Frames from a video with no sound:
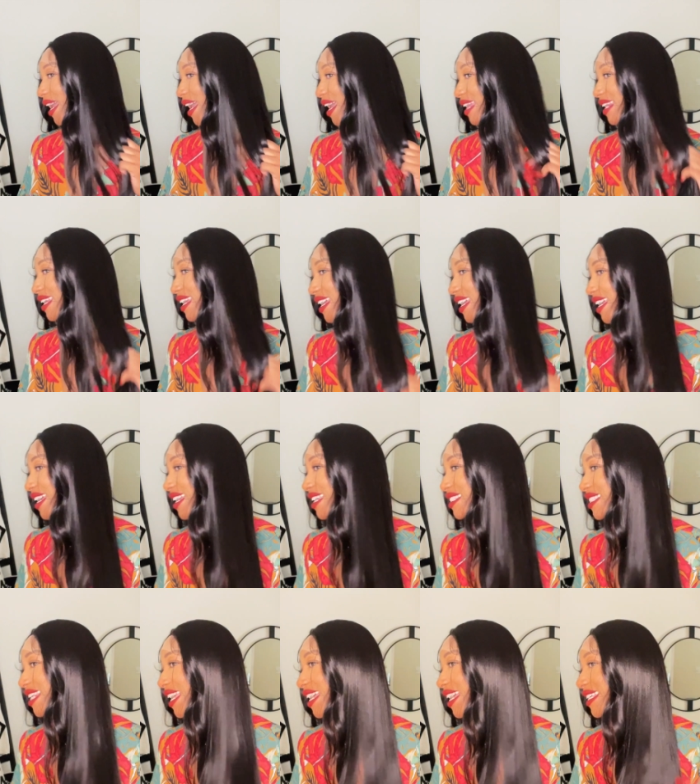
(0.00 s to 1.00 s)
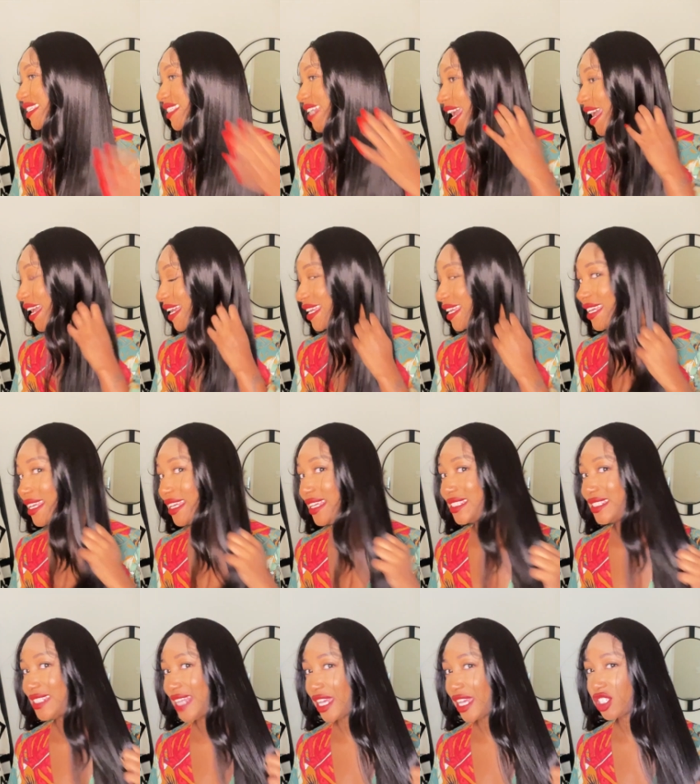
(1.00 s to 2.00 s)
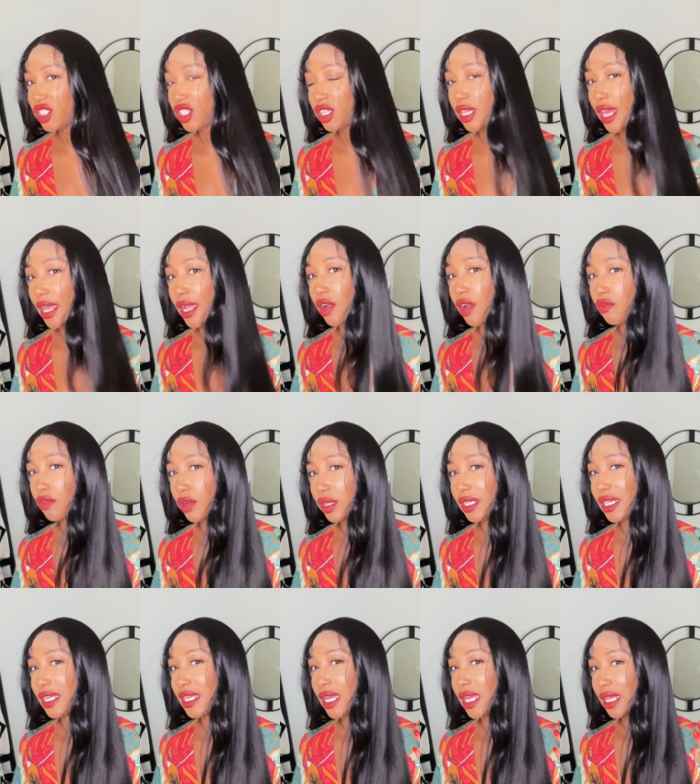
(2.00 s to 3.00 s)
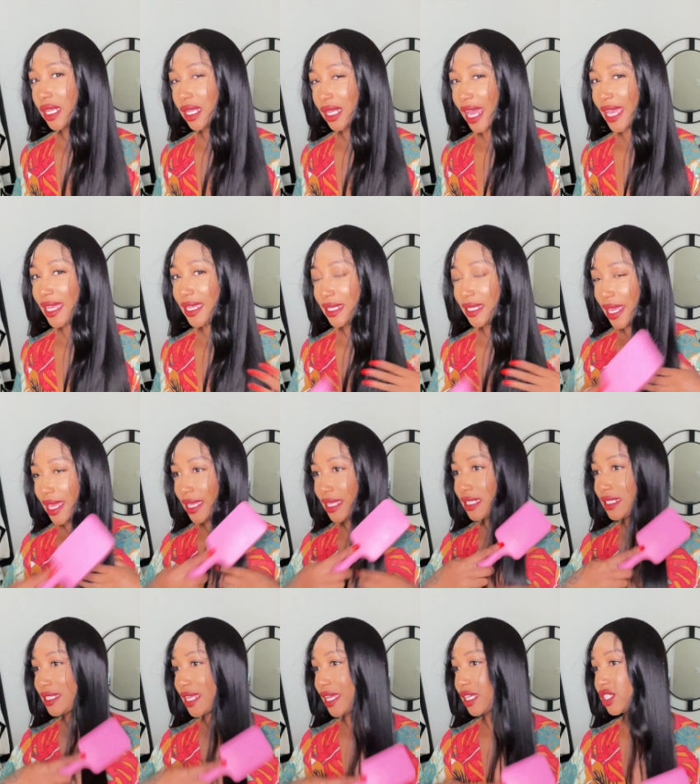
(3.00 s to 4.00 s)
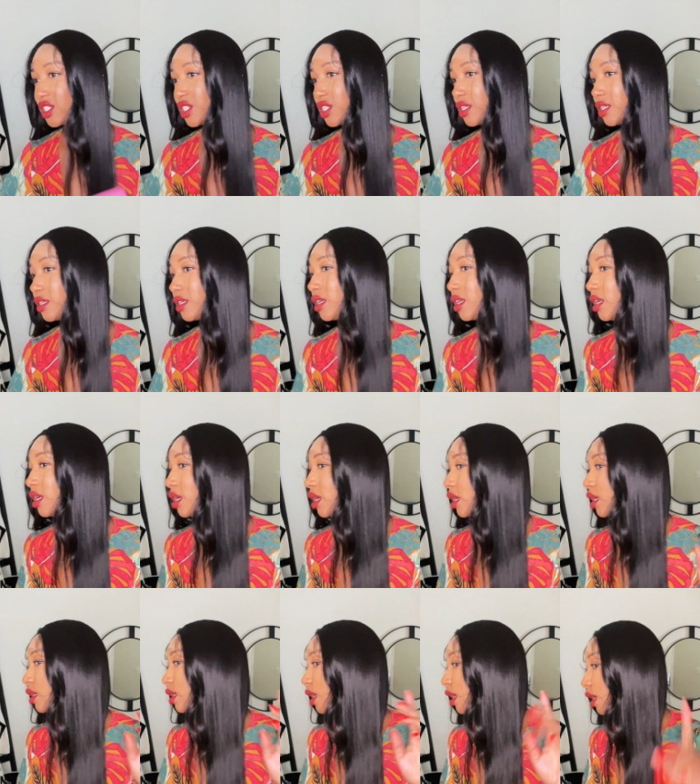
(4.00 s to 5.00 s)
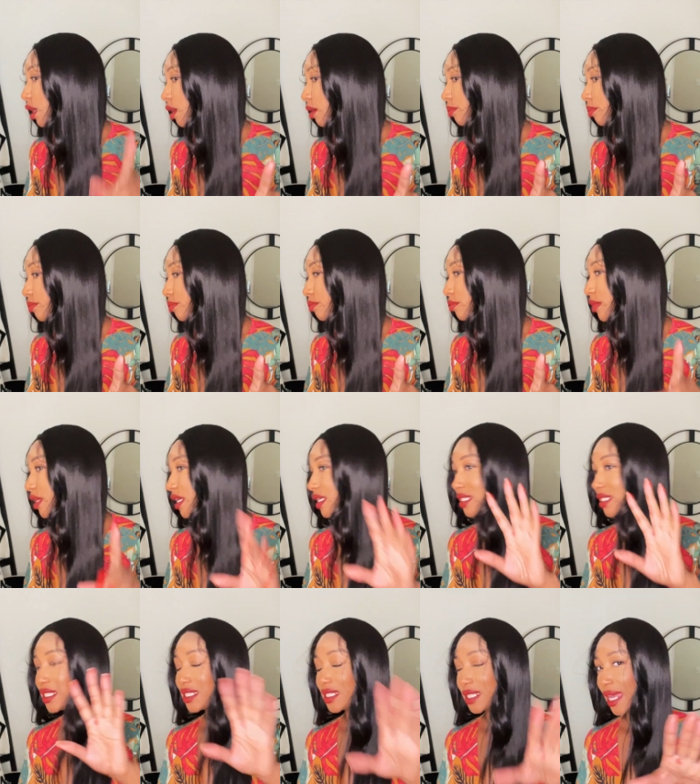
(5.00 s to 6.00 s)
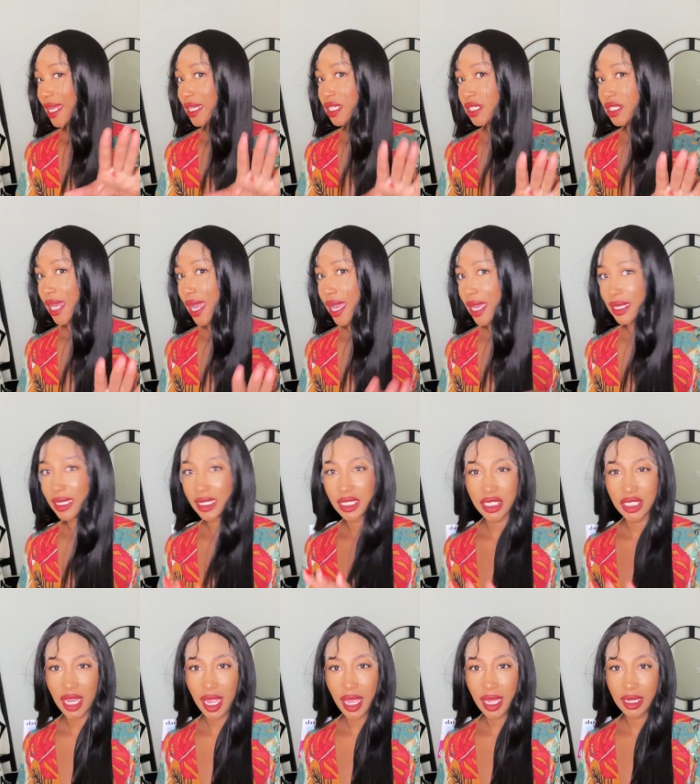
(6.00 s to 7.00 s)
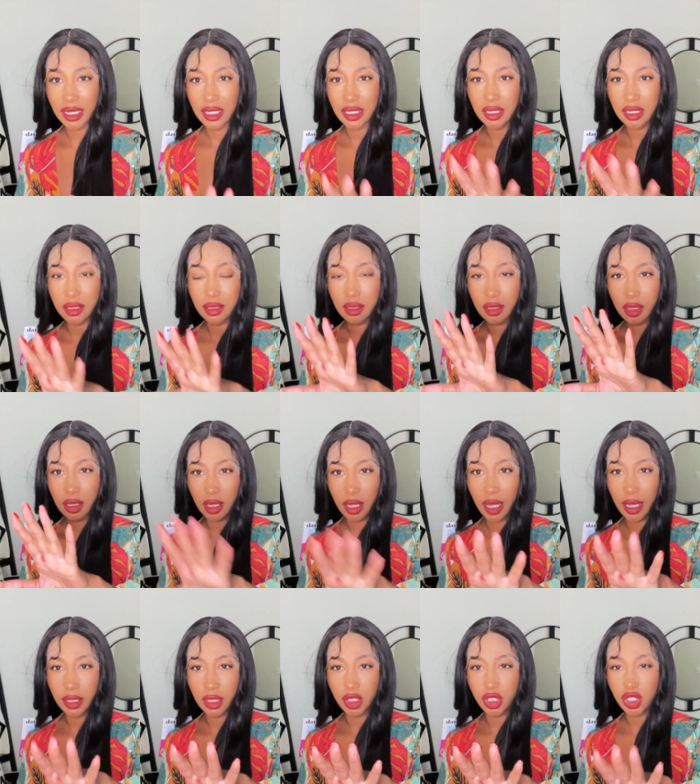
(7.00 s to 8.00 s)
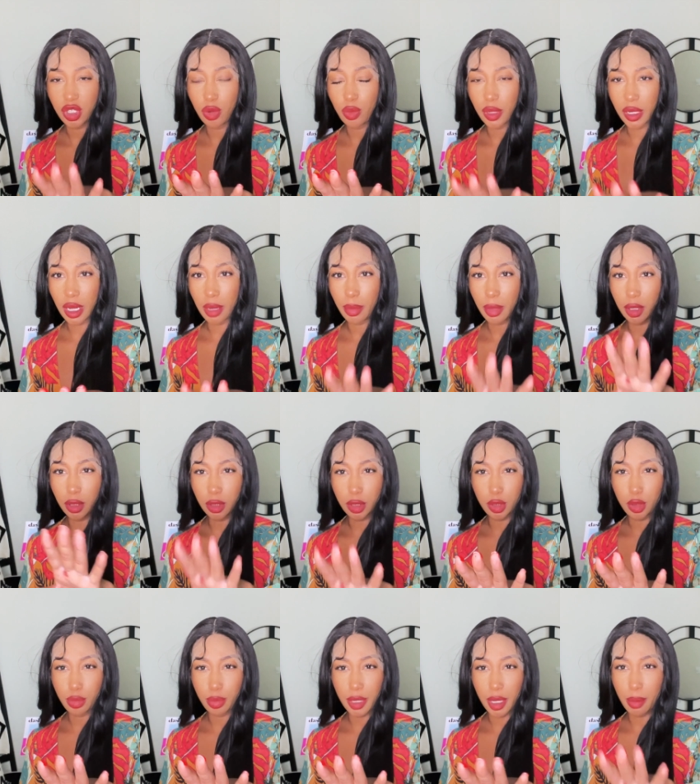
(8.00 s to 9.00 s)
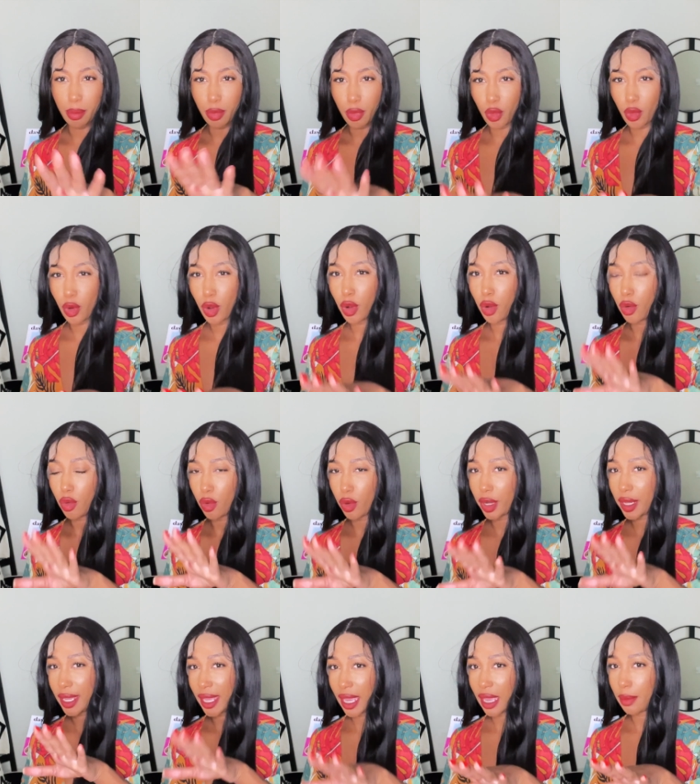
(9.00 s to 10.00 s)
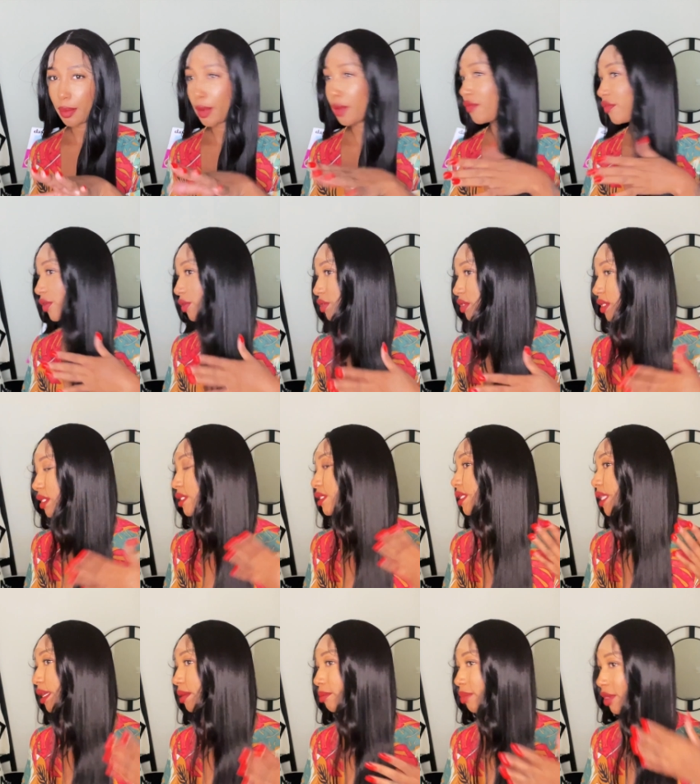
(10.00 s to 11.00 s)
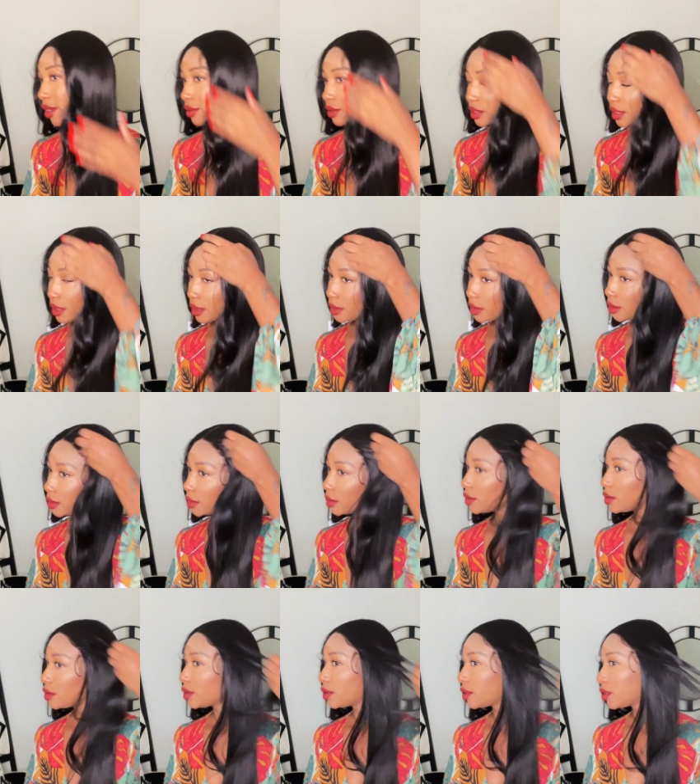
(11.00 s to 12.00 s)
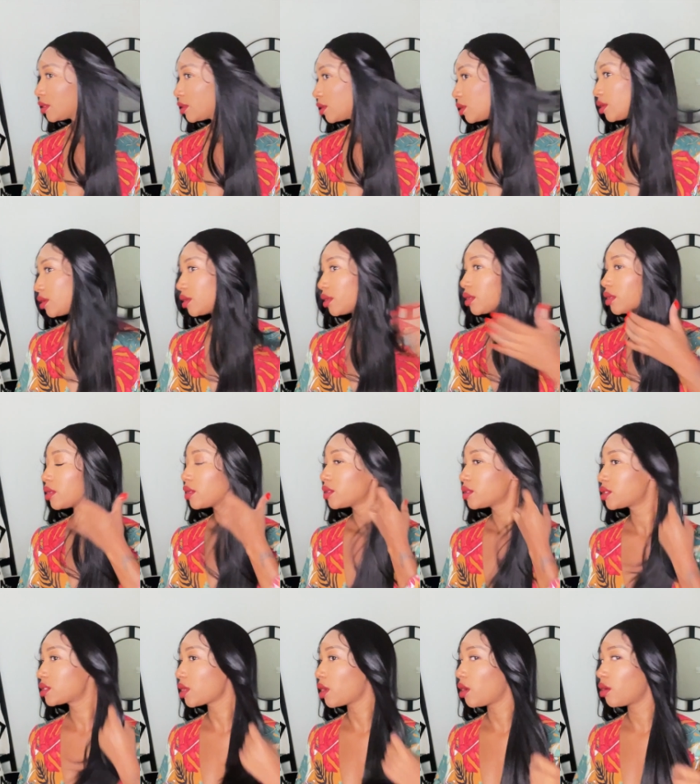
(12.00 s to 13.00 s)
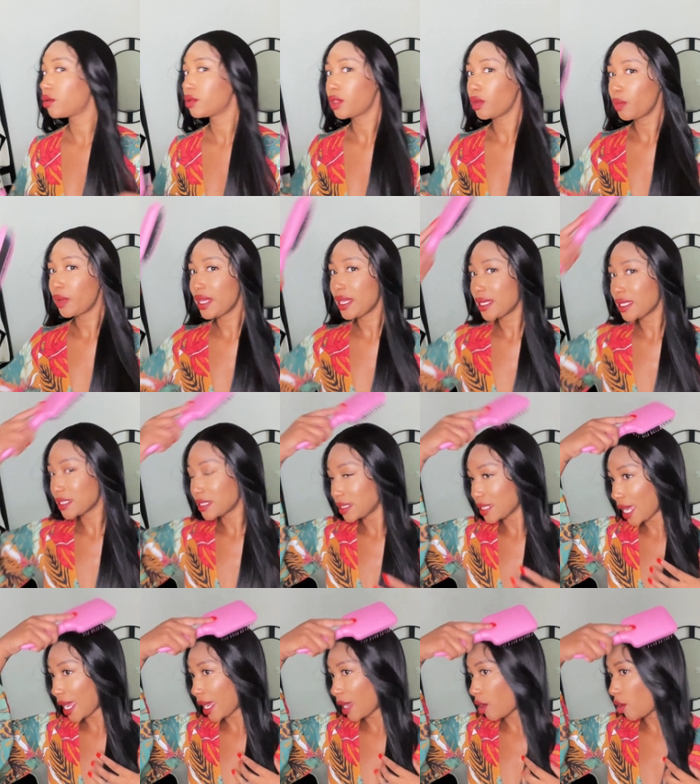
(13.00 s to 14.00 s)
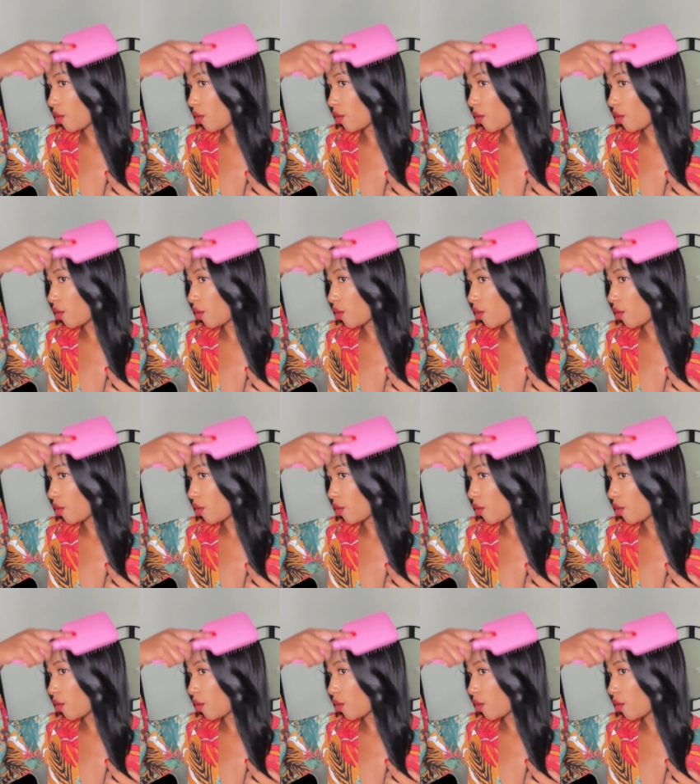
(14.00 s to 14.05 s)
And it is a yaki texture, like a really light yaki texture. Um, it's a slight shine. The shine is kind of showing up a little bit more on camera versus in person. So the wig is not